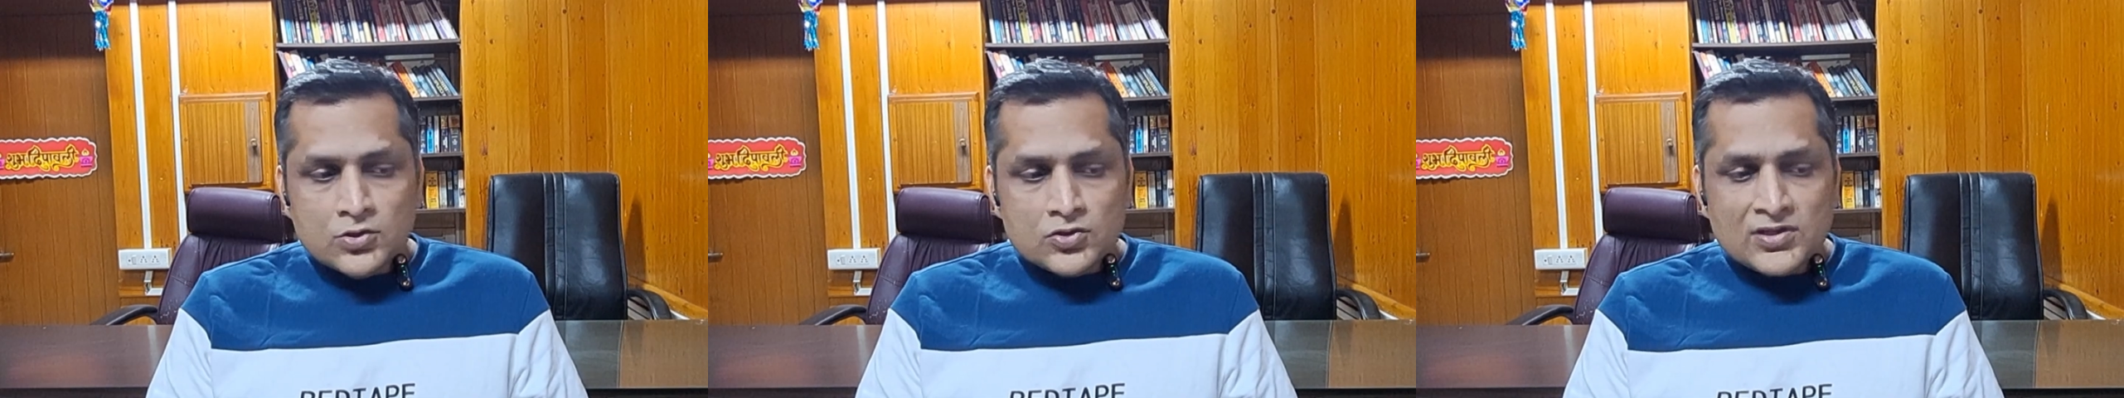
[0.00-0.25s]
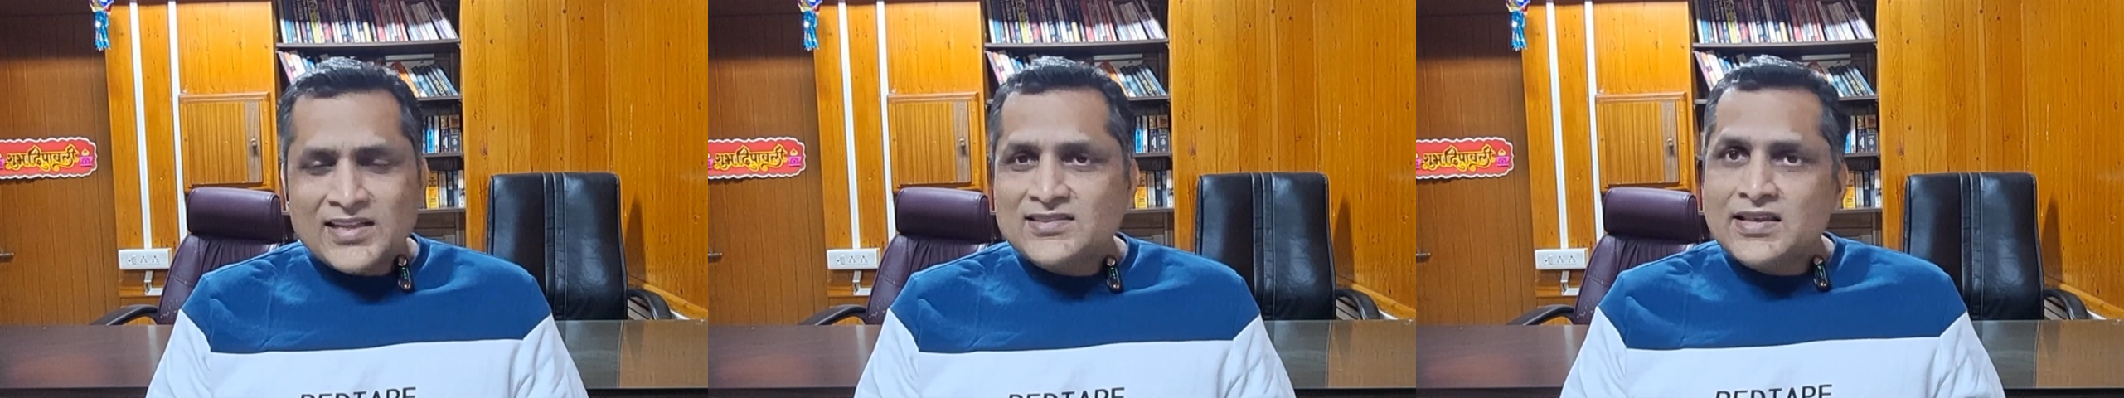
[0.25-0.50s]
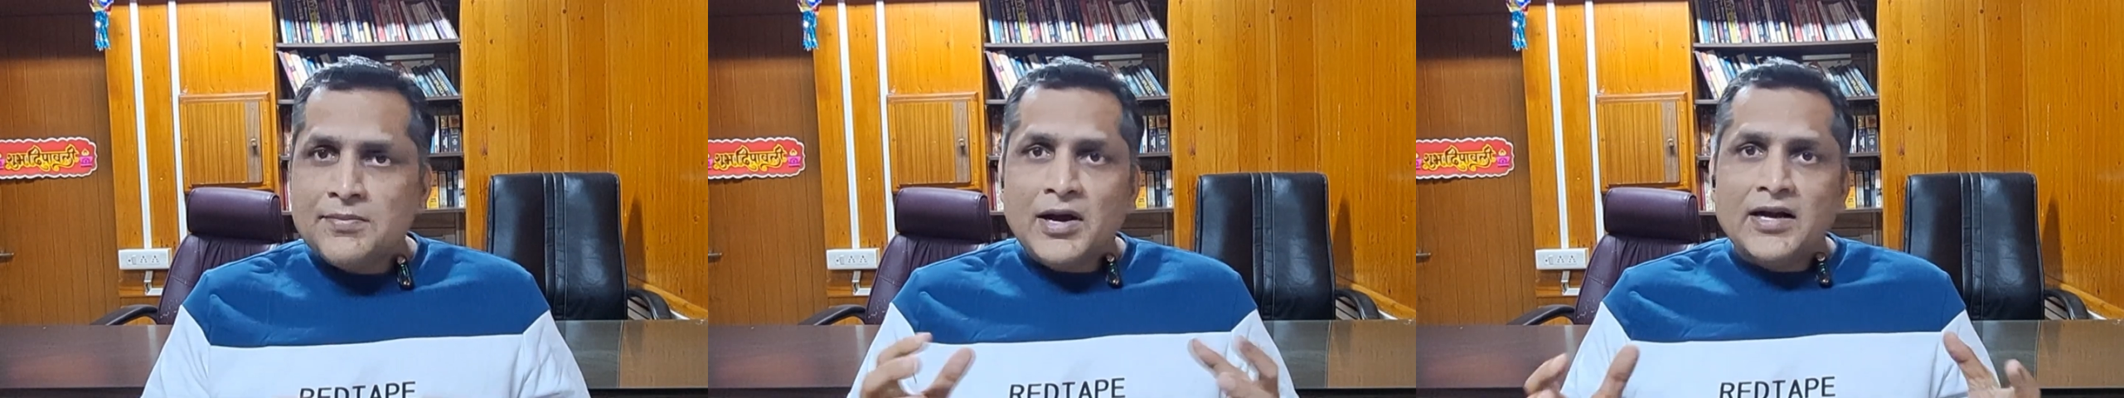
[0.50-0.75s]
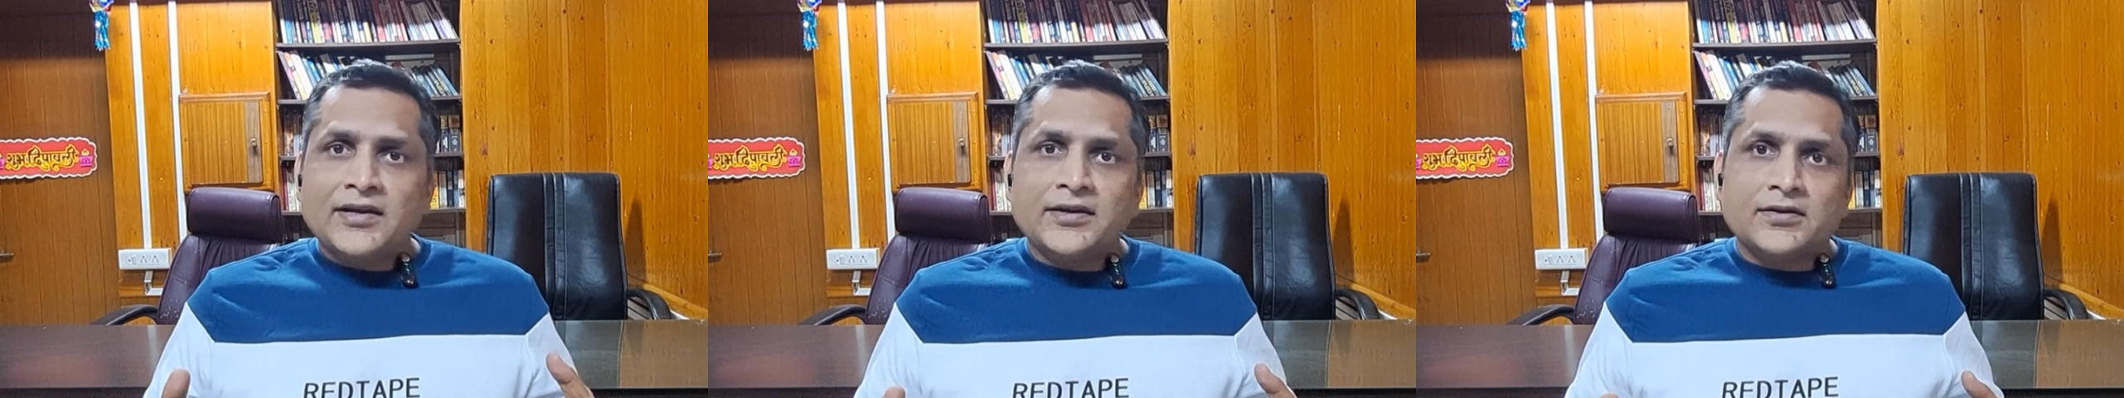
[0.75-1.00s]
So that's the
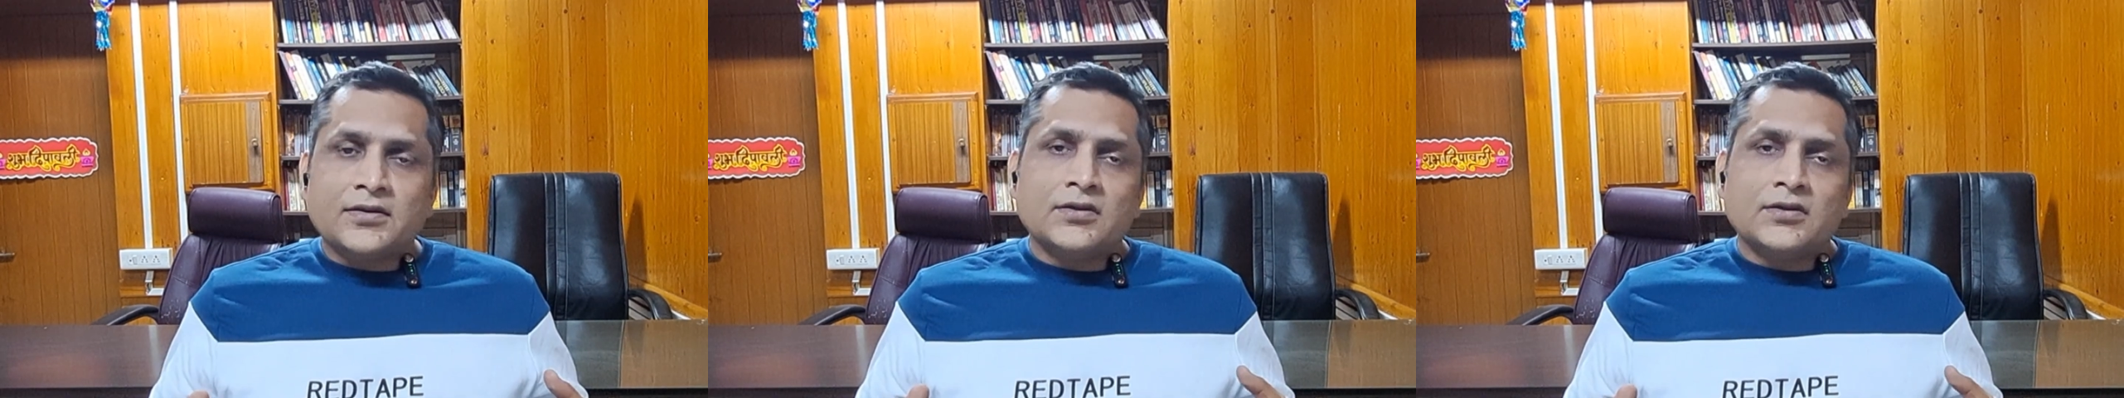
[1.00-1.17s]
market.